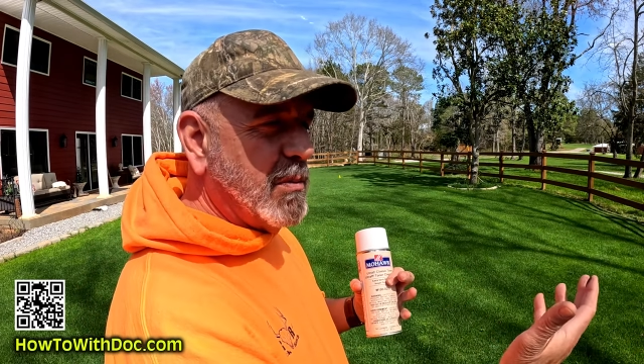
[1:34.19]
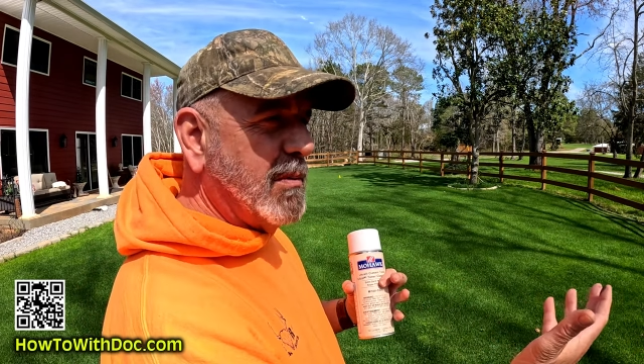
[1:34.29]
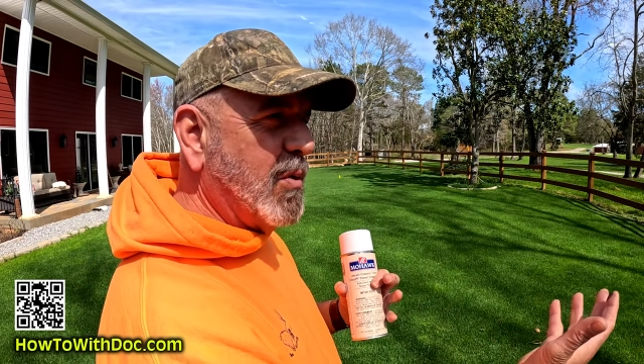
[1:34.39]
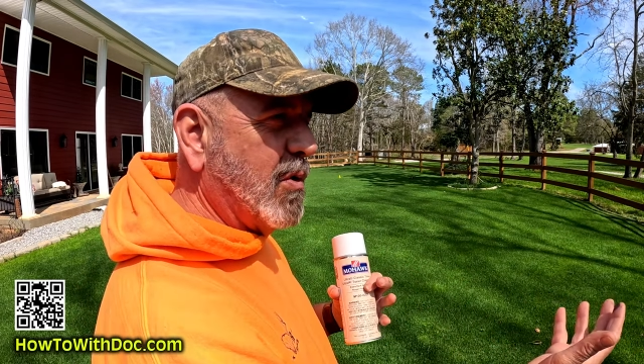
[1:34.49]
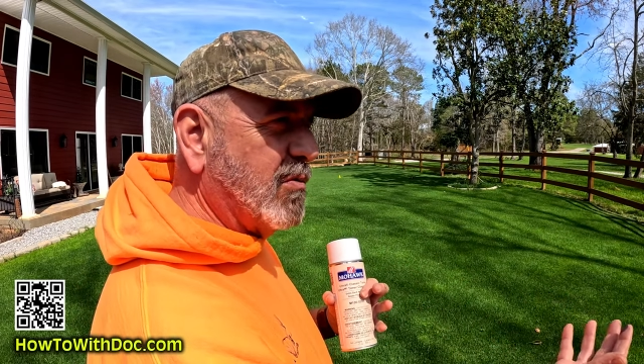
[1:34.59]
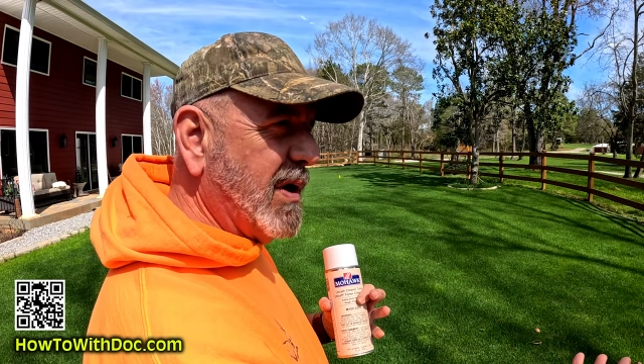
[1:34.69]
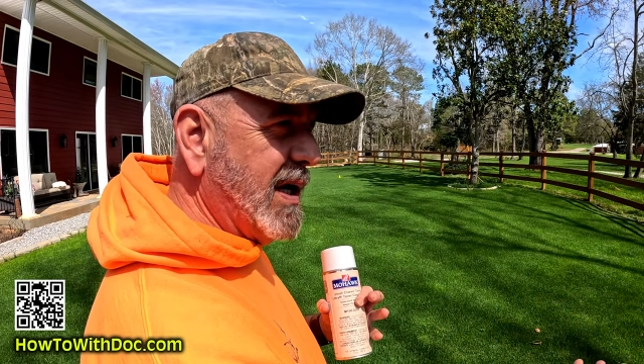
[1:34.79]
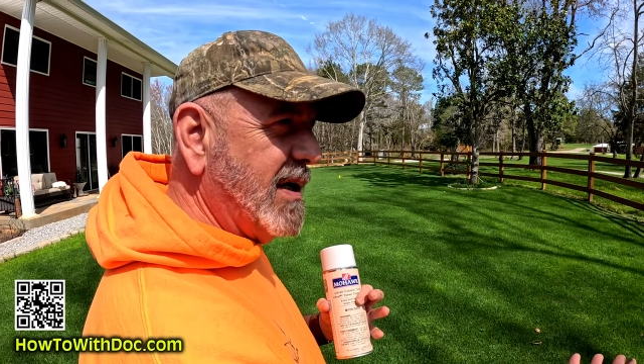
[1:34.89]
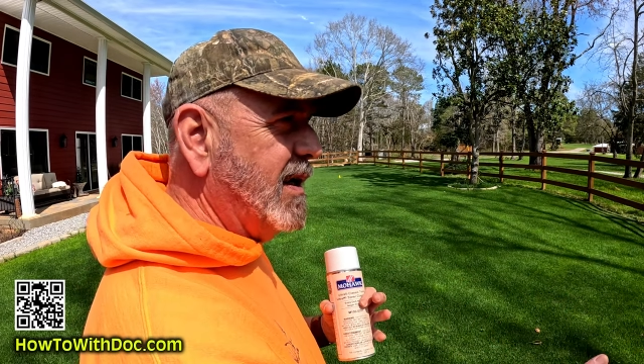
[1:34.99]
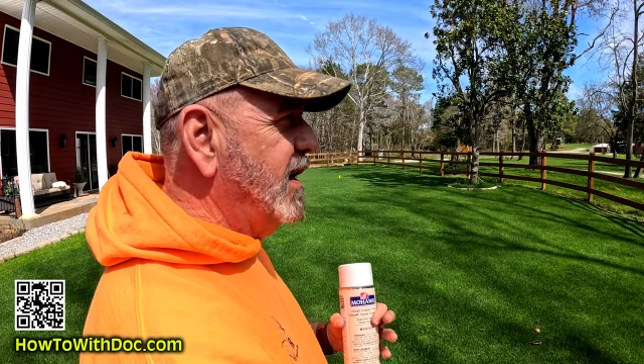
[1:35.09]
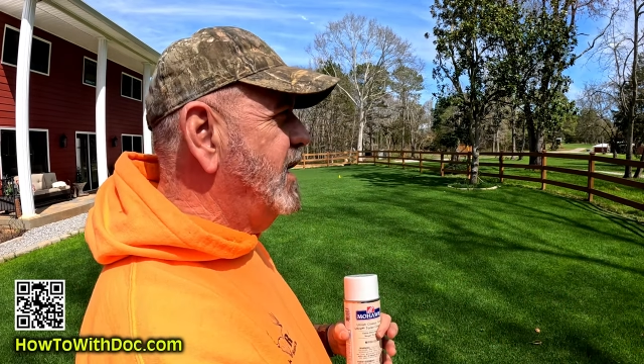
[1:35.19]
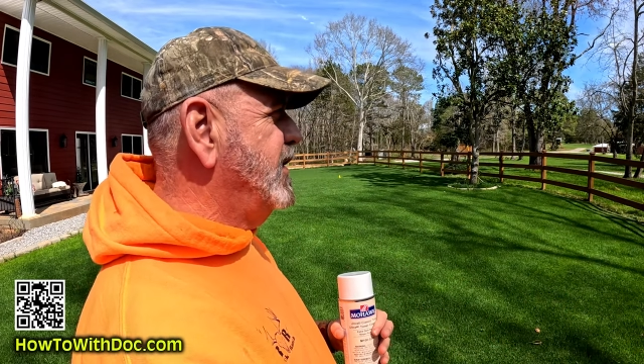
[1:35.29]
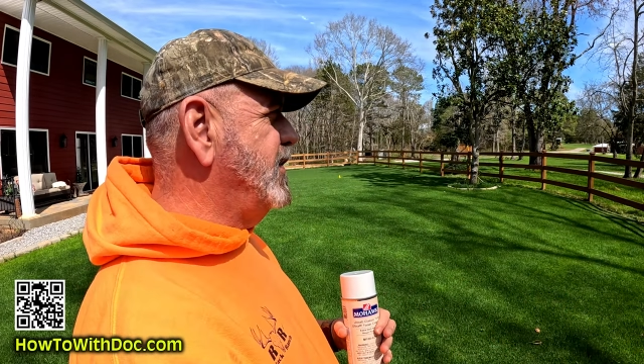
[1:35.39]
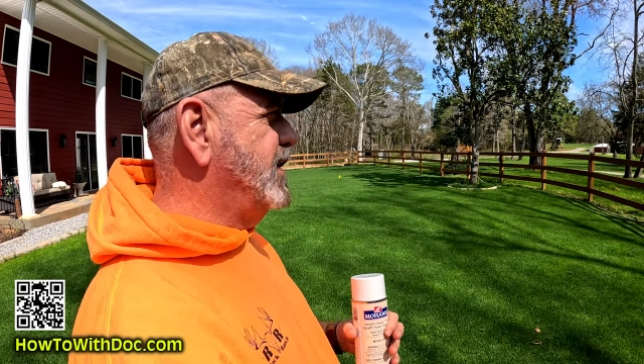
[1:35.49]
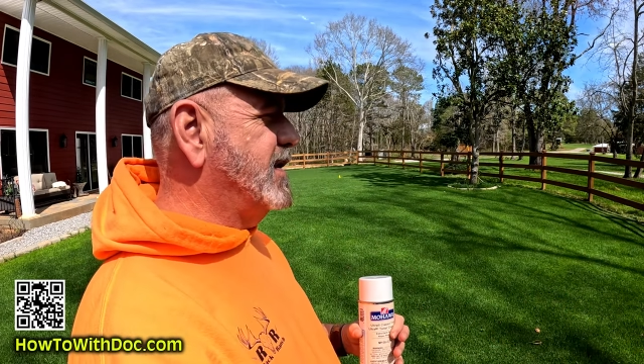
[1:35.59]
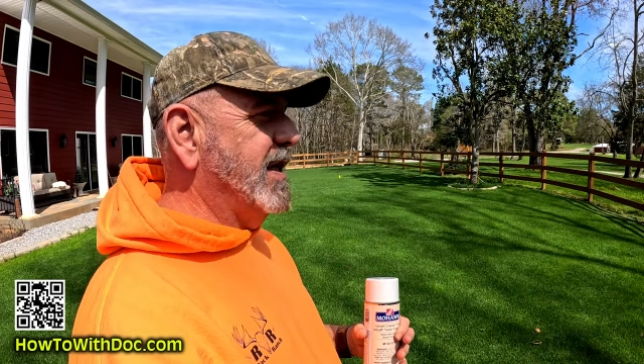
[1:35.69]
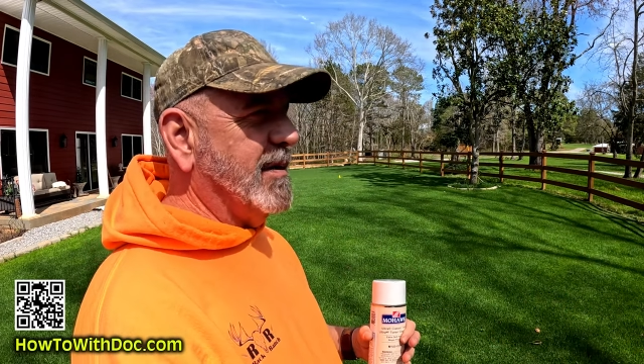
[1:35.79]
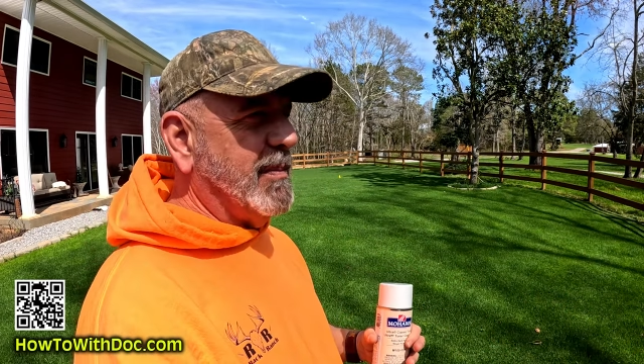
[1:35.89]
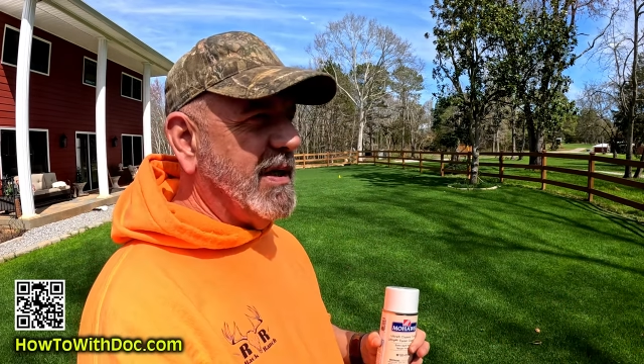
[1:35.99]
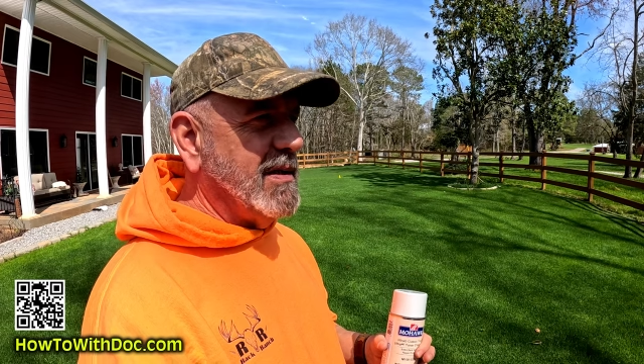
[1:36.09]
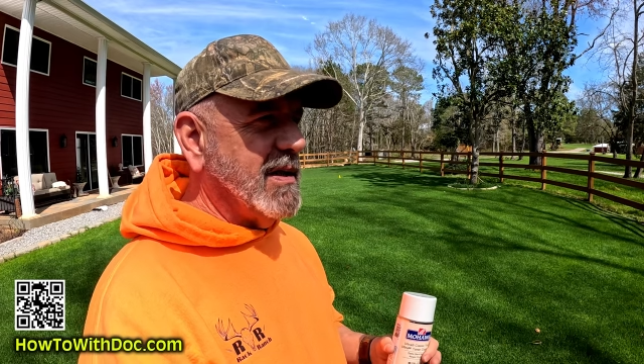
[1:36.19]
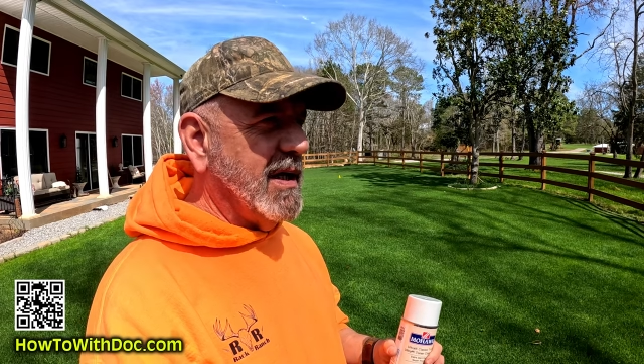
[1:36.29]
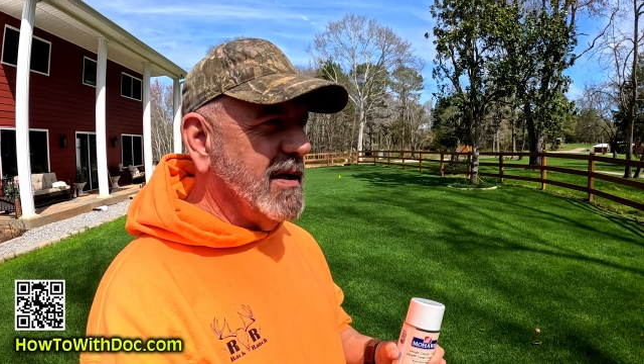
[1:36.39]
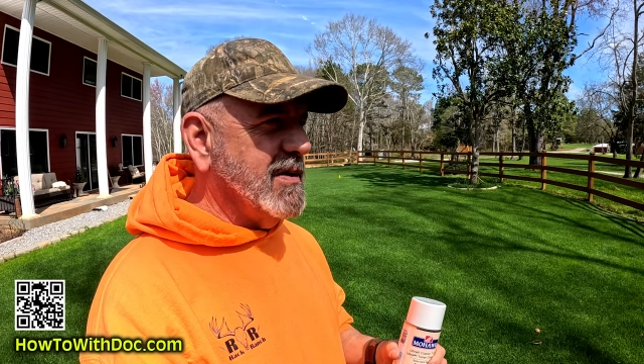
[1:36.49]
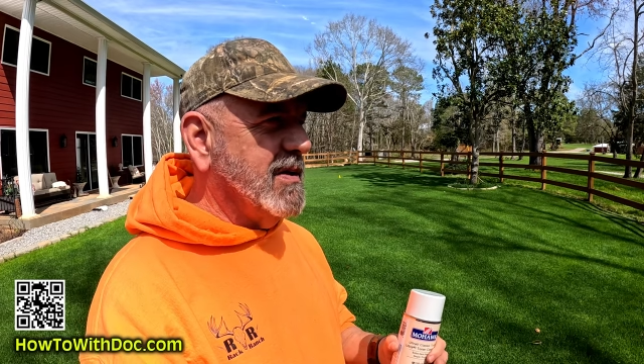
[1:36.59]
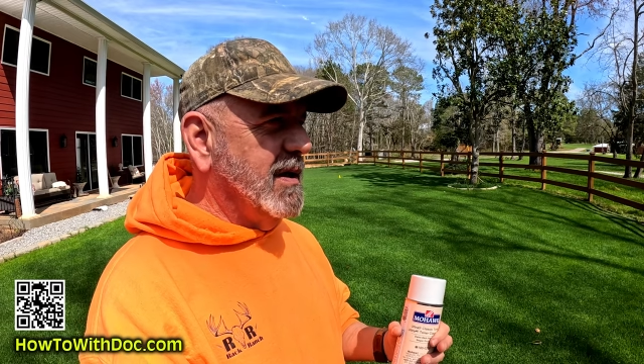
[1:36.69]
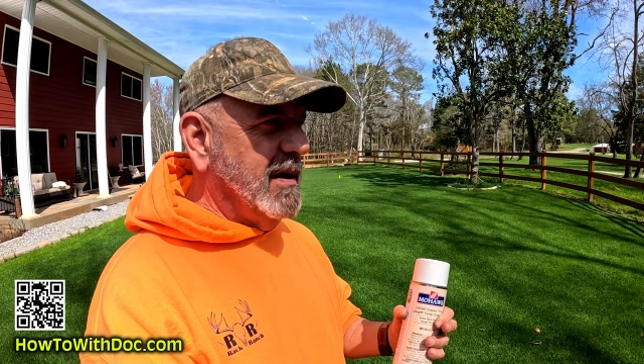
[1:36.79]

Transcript: bit more red. You can take a piece that's